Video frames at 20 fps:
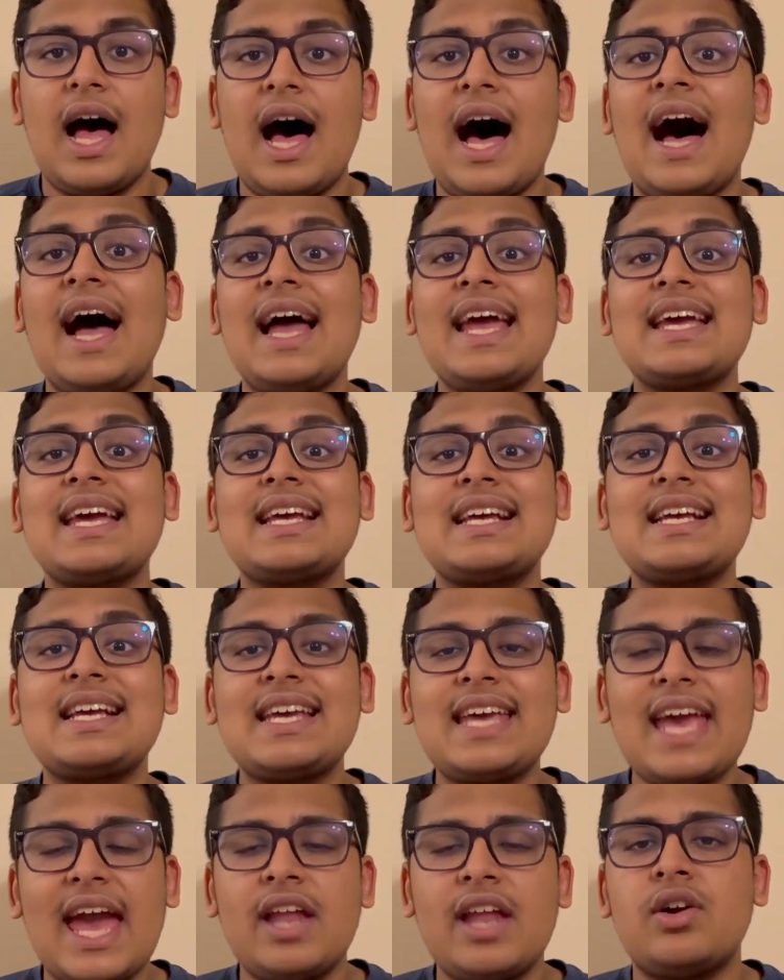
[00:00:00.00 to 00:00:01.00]
I
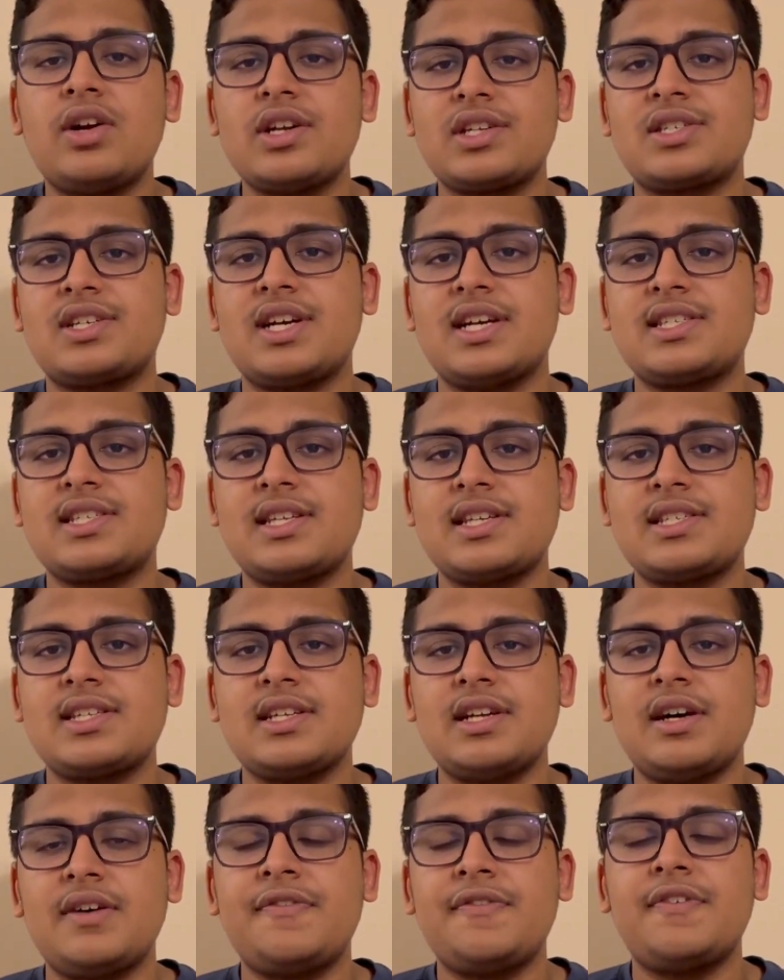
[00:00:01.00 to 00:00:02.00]
cannot stress this
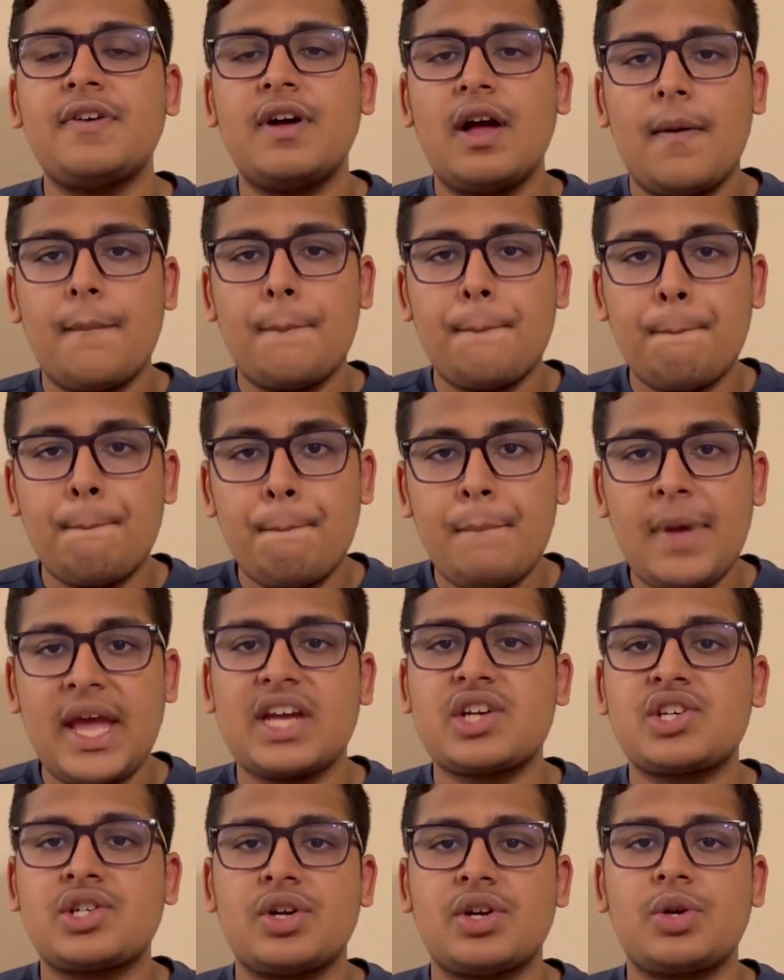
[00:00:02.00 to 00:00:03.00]
enough.
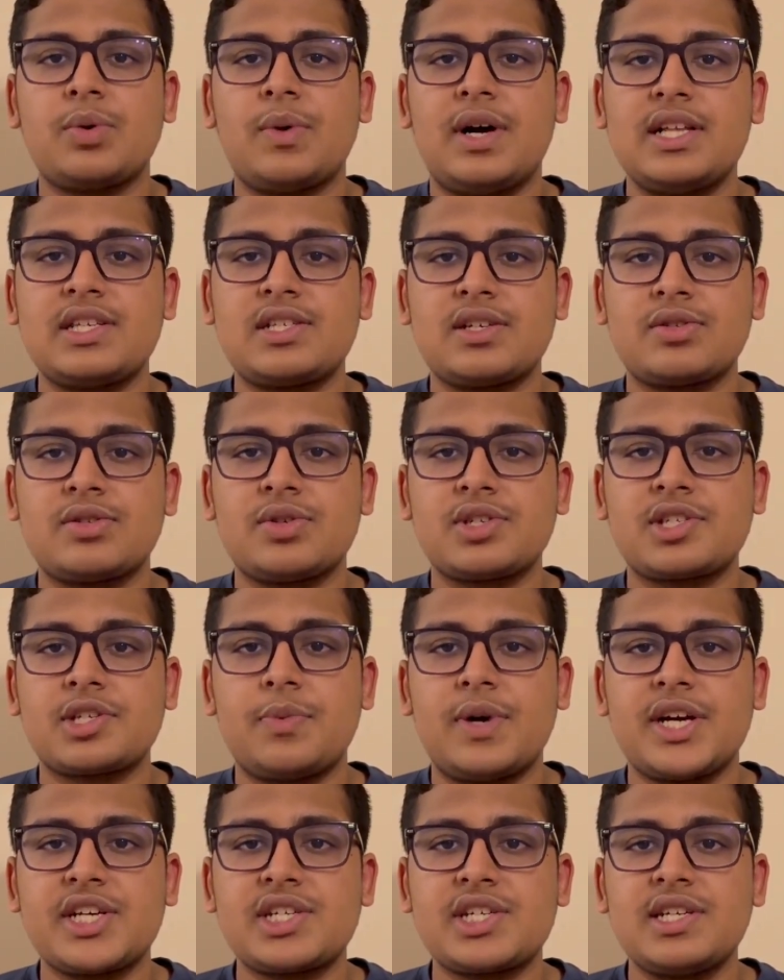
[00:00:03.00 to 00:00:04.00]
Make sure to answer those
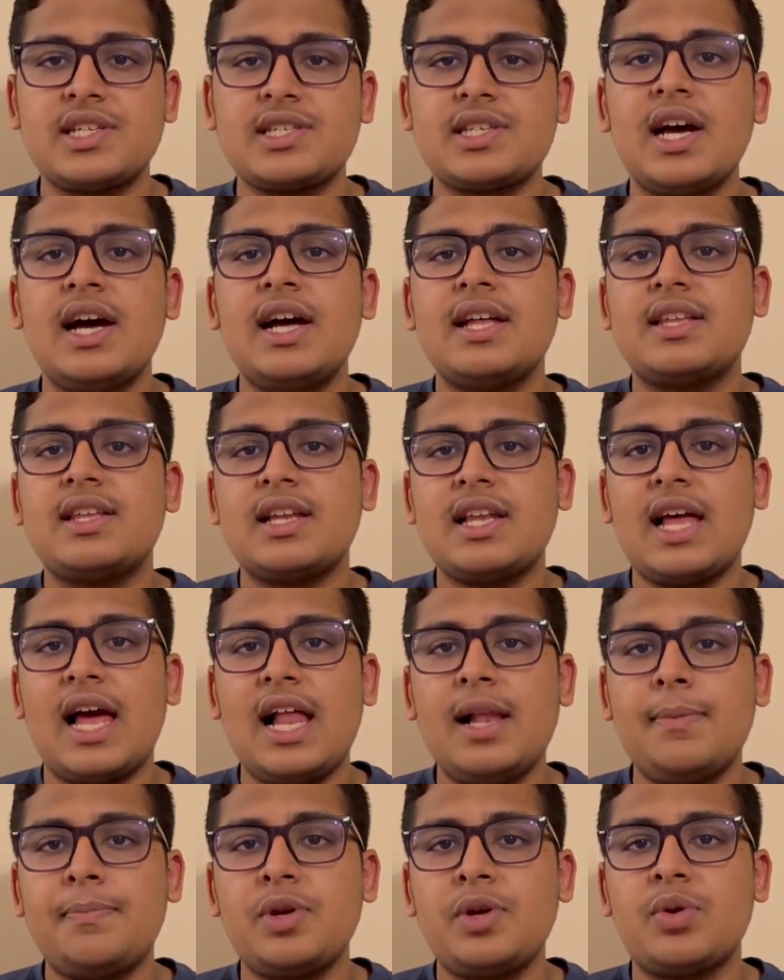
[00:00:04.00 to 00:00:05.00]
questions. They'll
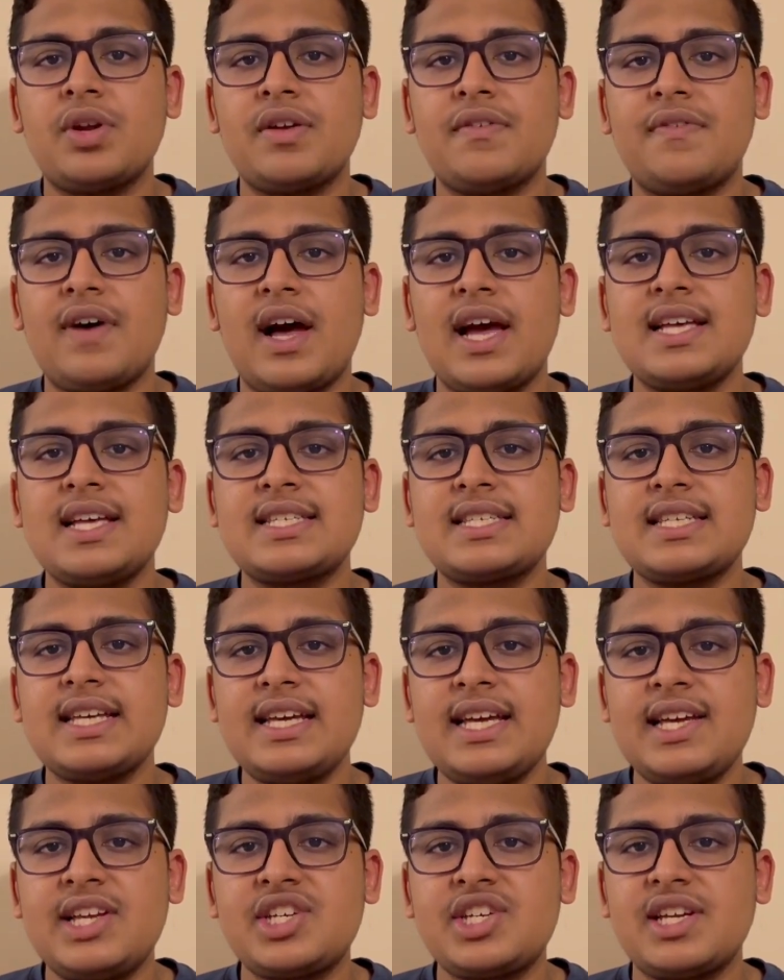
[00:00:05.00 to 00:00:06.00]
help you revise
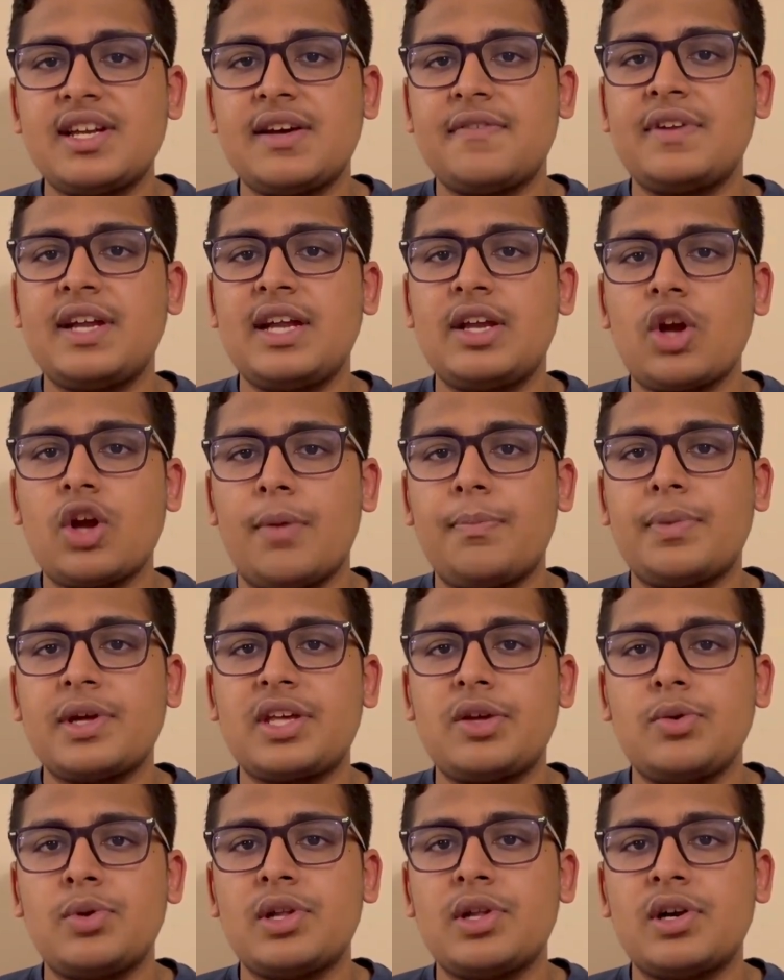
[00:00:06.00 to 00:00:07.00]
each and every
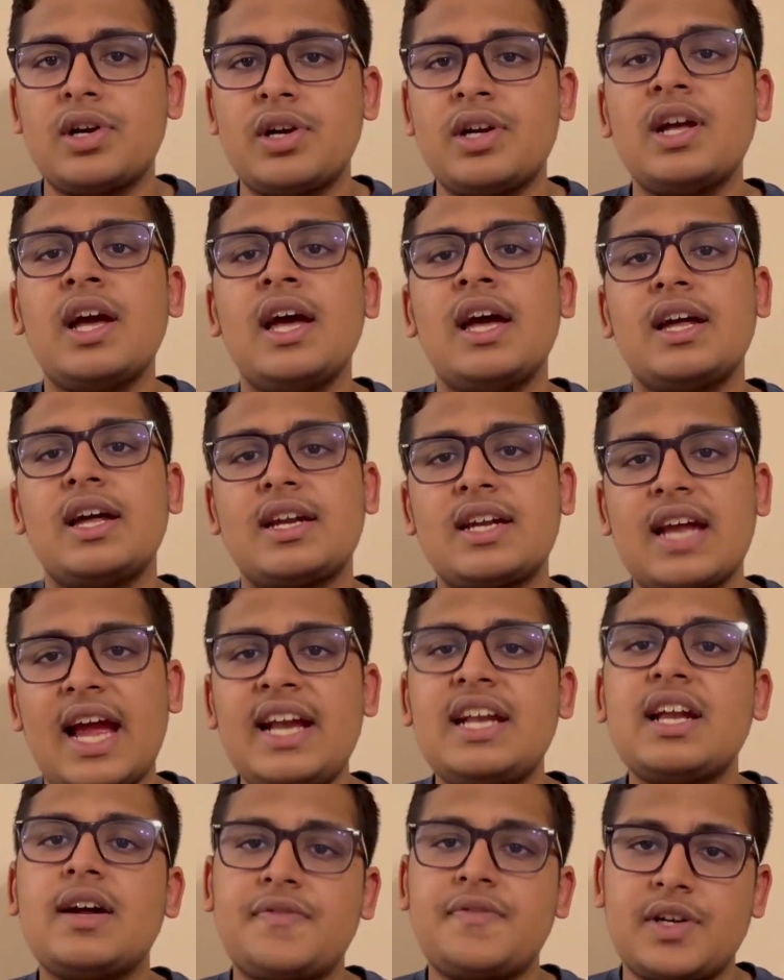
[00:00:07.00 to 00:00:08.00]
topic you learn
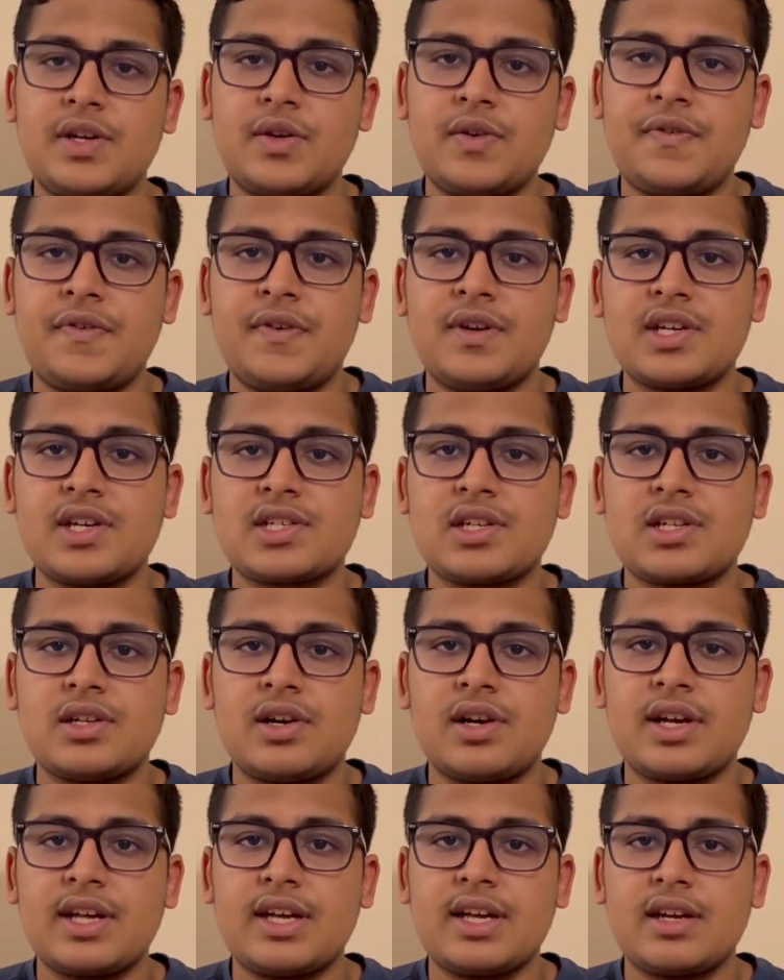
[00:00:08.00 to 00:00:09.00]
right after you finish
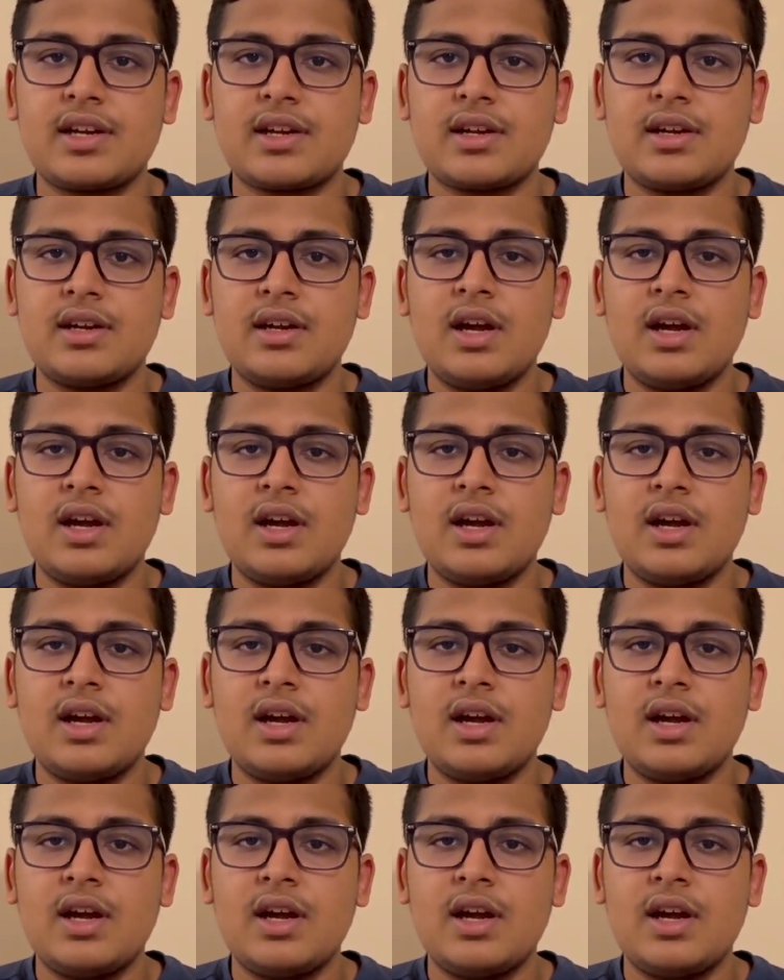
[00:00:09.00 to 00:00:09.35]
learning it.